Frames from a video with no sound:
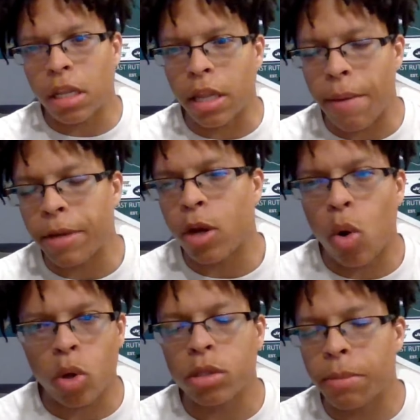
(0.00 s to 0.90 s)
Let me know
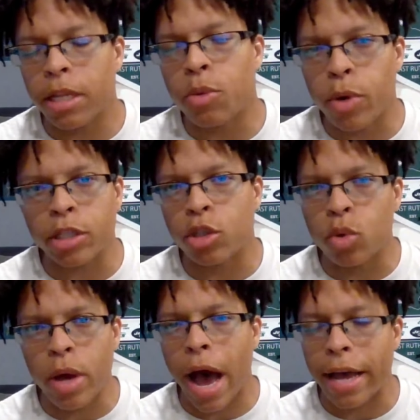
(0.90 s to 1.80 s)
ultimately what
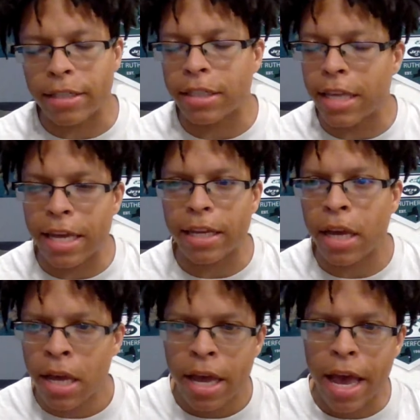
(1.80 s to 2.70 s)
you guys think,
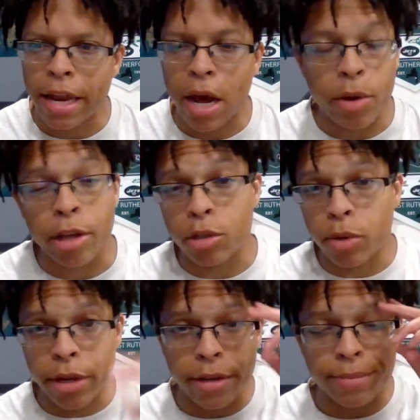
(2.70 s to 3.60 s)
and I'll catch you
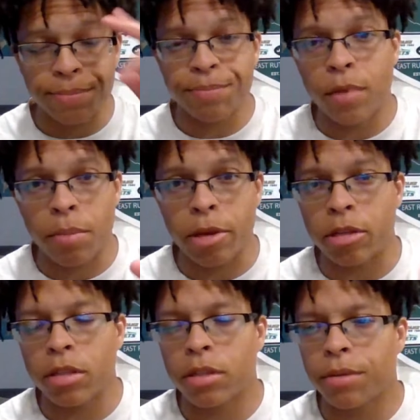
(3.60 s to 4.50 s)
again. Peace.